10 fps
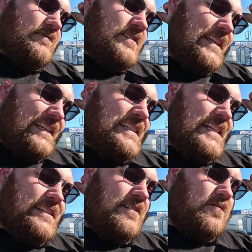
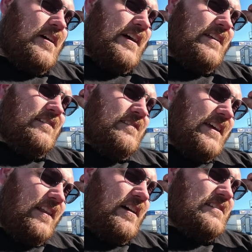0.6 in the run,
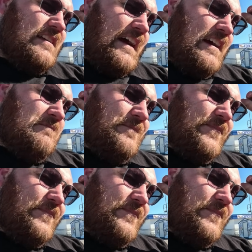it lost a tire.